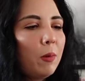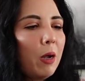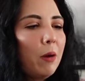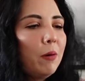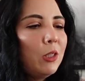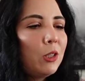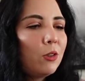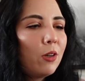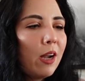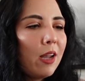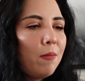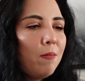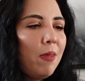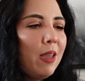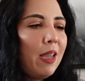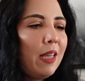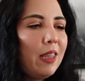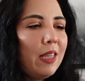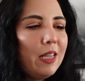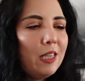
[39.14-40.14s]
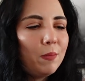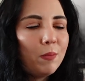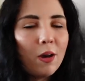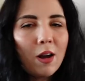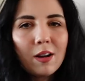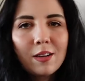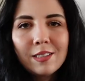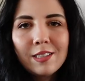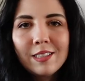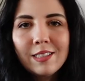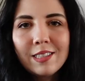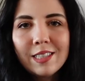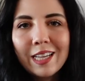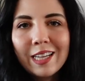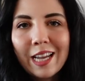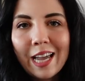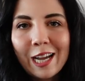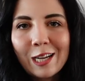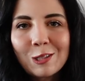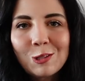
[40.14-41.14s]
We always try and make these boxes
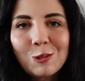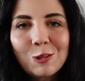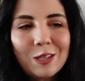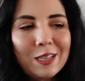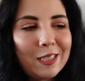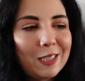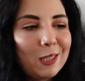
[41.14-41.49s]
like extra